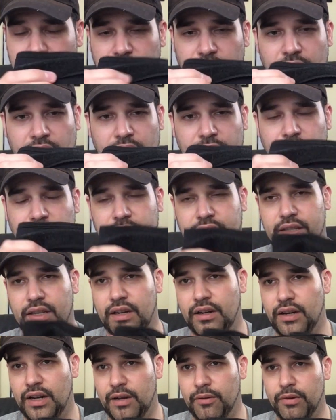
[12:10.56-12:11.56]
That right
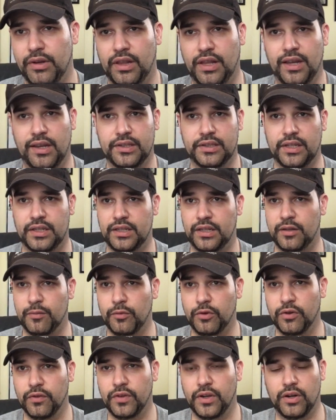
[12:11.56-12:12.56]
there, I realized I needed
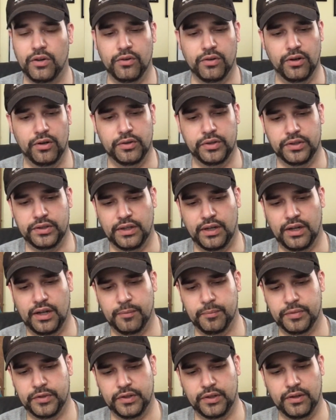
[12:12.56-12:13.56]
more Velcro at the
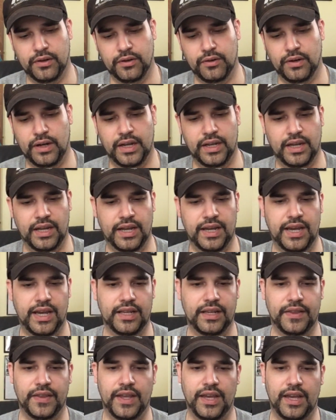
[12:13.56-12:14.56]
top, so I
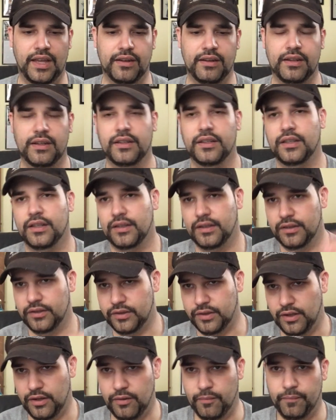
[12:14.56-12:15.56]
added that.
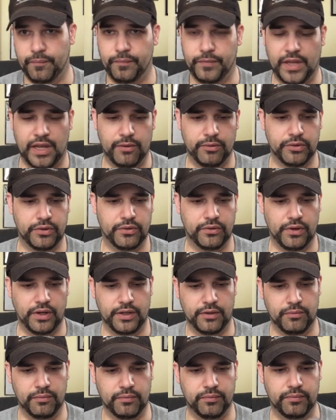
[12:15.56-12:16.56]
So that was strike
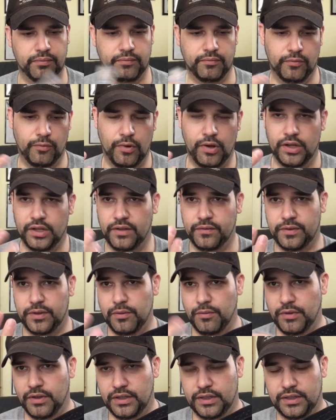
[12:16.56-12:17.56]
one, if you
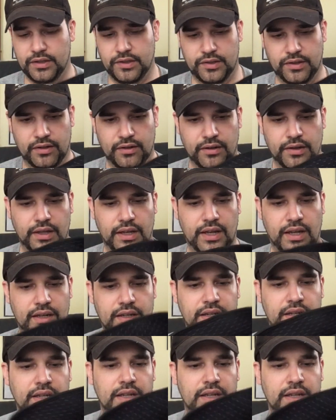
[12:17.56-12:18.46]
want to consider that.